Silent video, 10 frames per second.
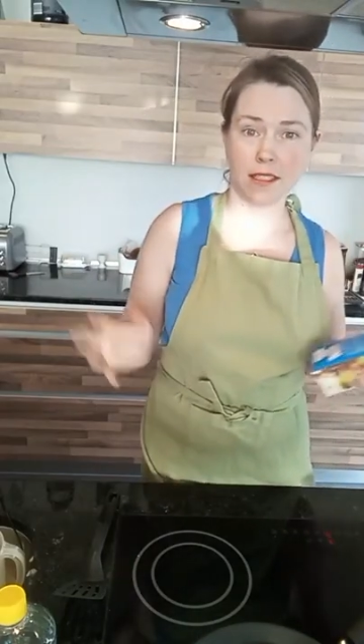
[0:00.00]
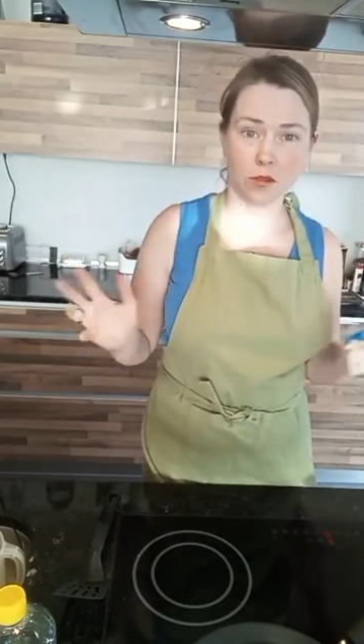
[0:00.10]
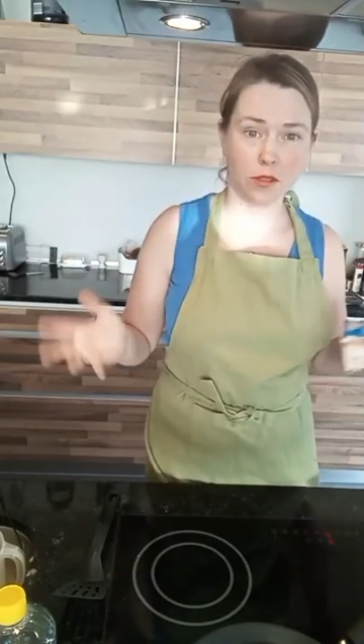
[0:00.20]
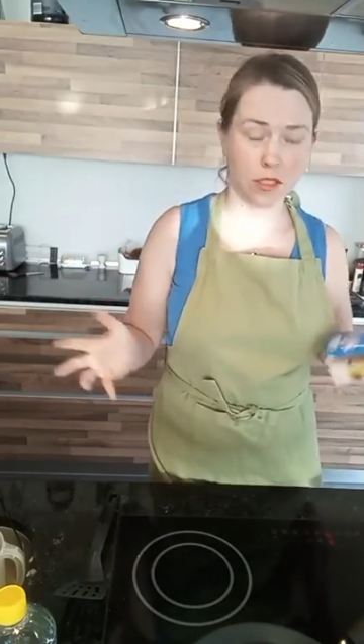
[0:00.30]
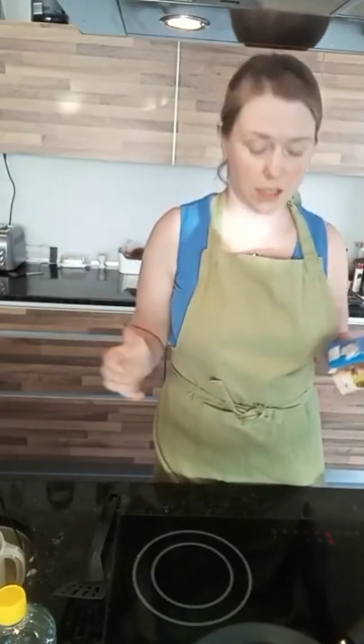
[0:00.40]
in
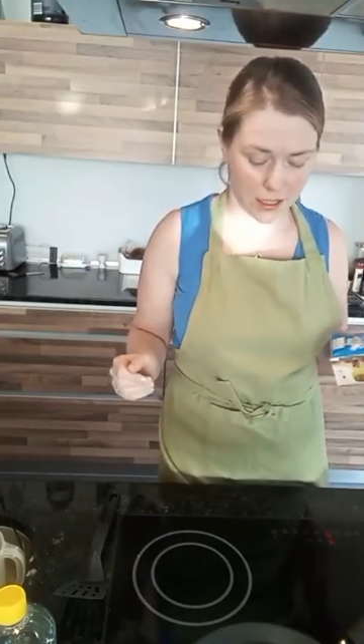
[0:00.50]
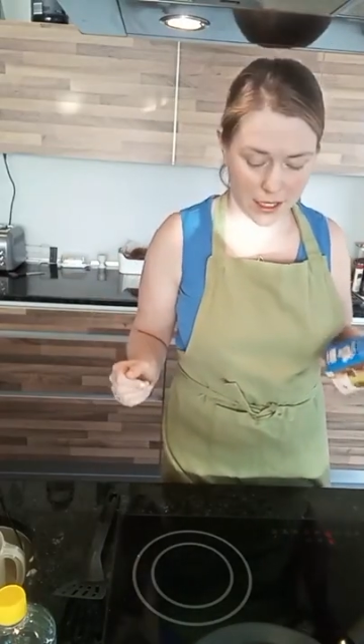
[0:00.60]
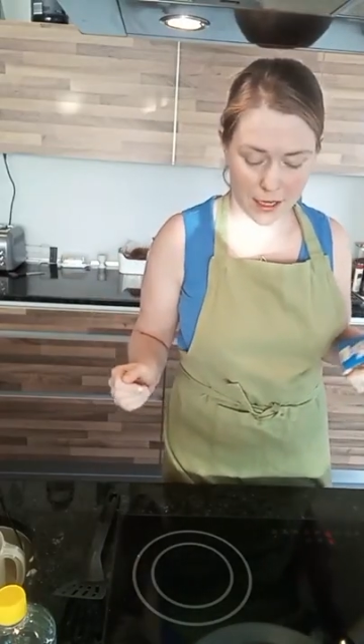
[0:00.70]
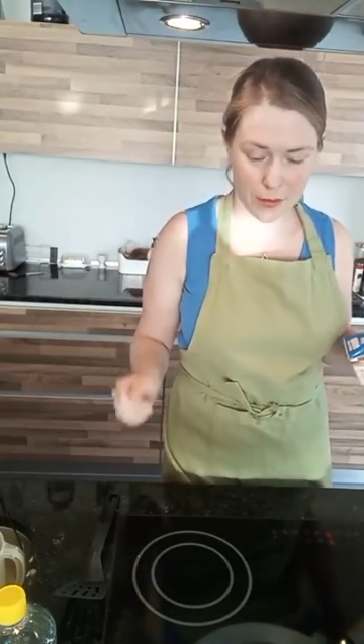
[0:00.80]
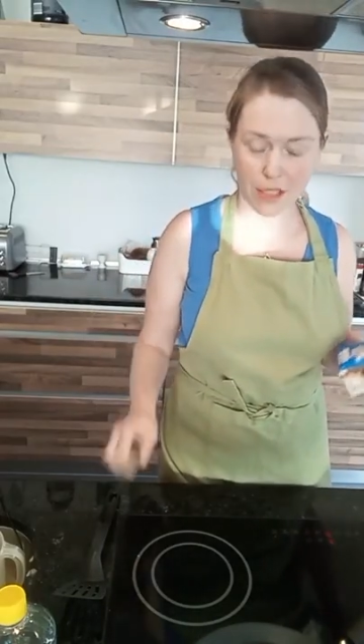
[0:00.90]
order to
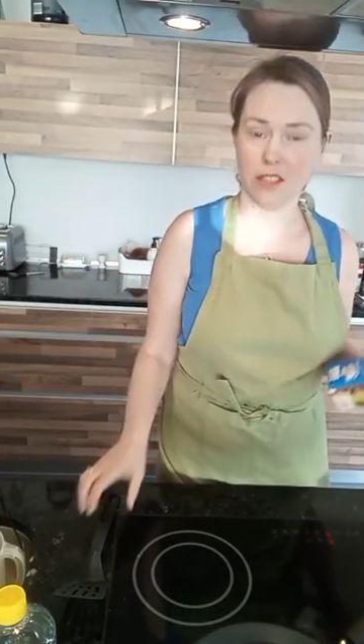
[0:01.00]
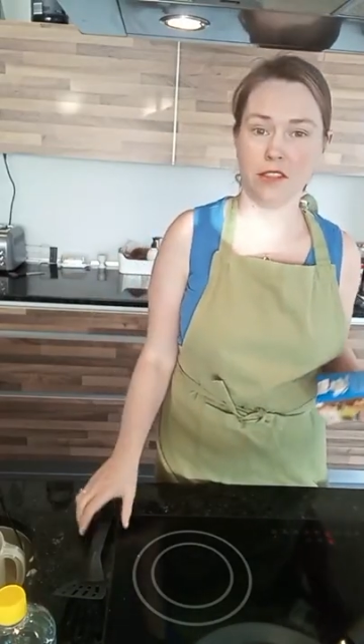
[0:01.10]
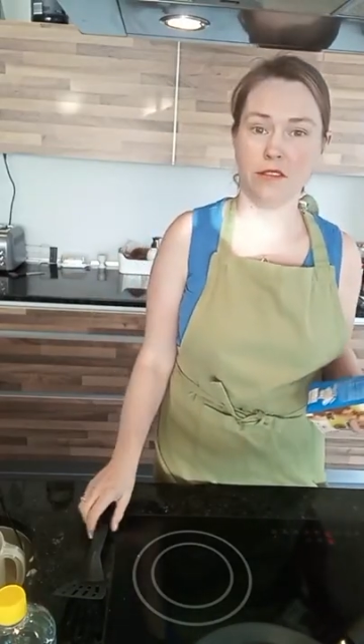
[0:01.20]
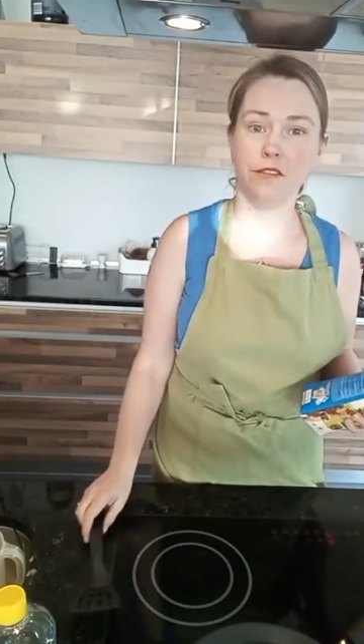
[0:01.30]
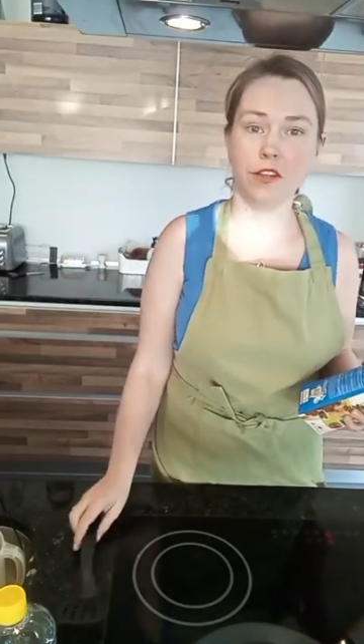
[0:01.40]
take pictures
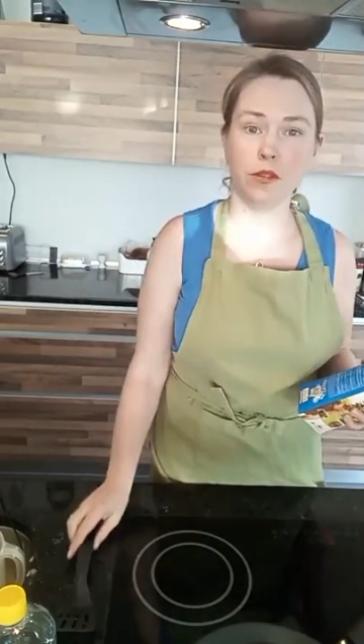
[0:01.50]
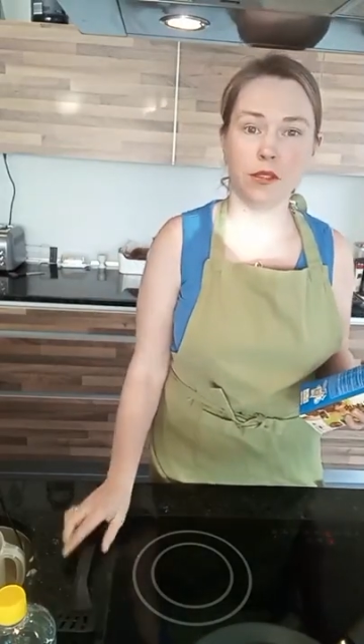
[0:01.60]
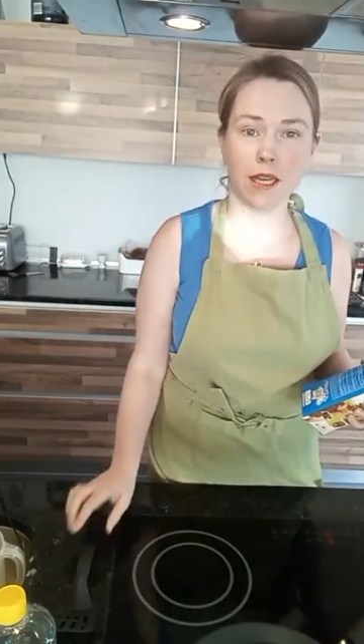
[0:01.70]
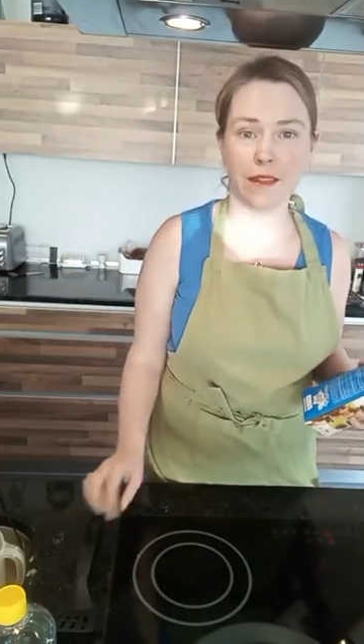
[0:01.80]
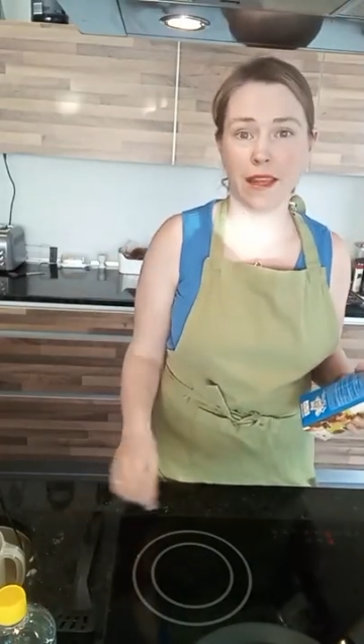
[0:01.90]
of the
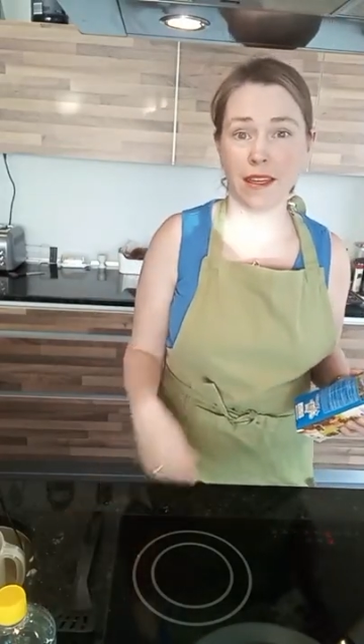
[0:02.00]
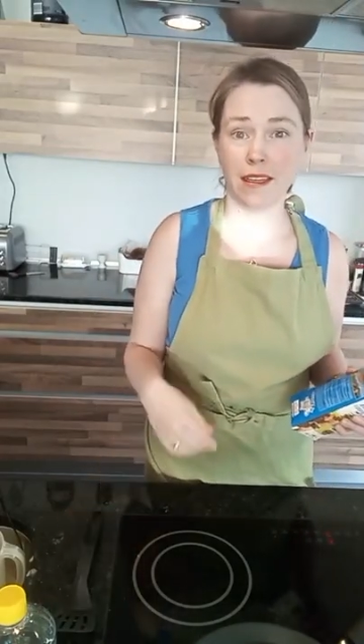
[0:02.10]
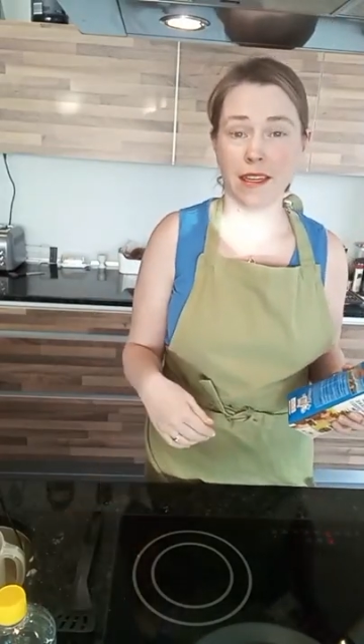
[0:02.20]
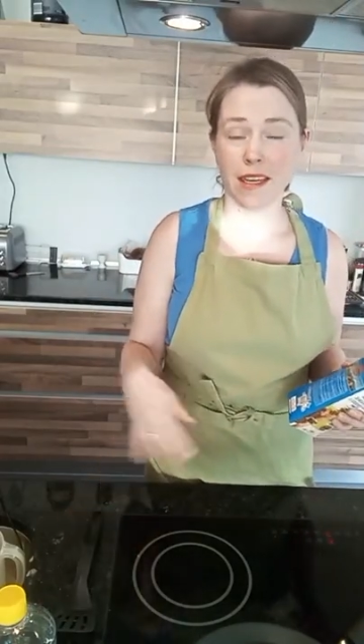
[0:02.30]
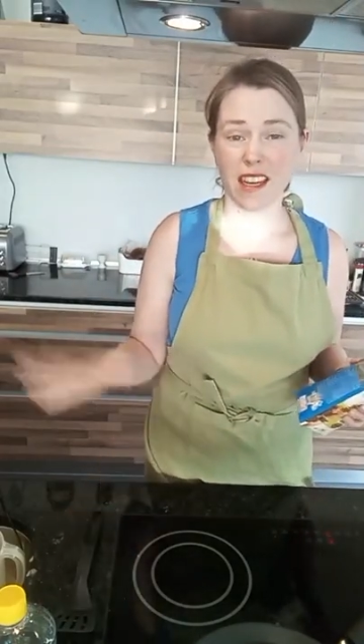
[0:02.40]
food and then